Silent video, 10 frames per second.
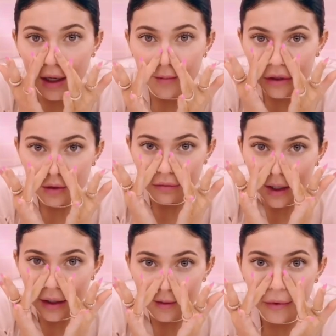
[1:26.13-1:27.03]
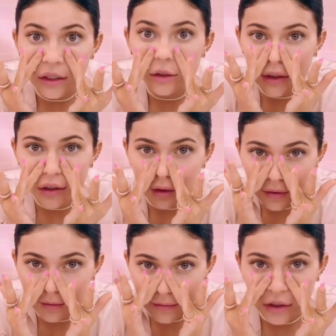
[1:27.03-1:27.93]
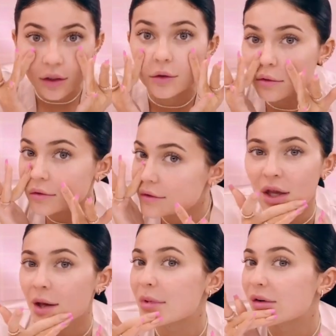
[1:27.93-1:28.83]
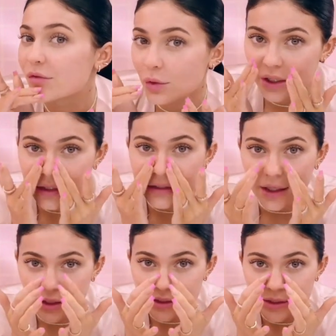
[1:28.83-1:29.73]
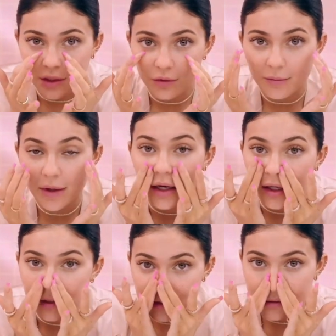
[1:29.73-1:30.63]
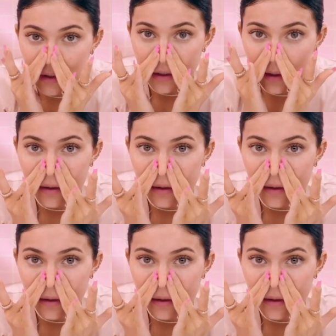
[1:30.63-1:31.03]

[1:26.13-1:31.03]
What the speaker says: I'm gonna rub mainly like around my nose. I'm gonna avoid the delicate skin around my eyes.